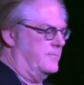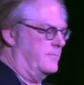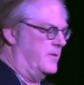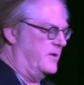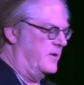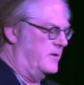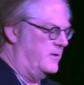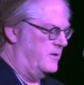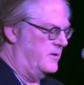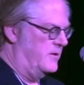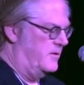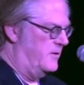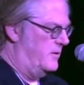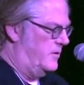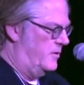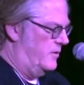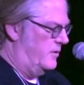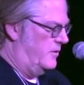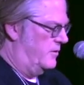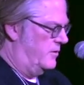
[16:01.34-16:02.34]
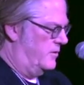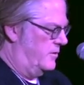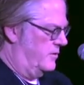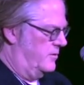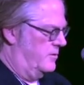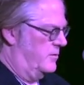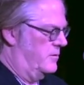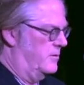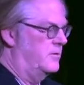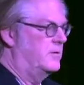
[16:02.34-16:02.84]

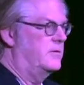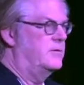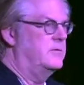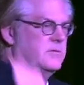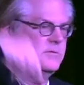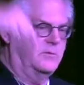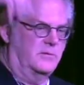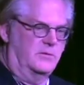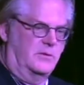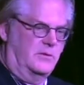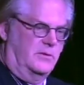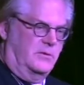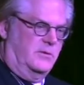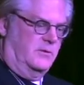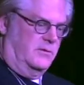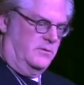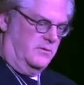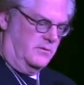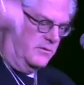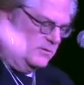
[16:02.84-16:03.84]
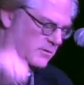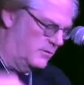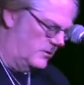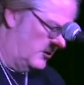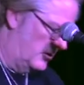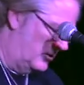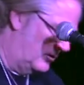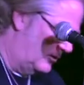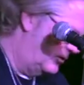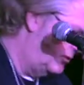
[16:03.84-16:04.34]

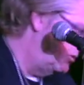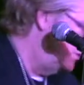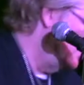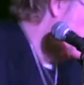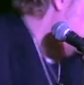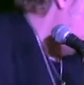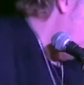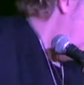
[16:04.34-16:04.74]
(silent)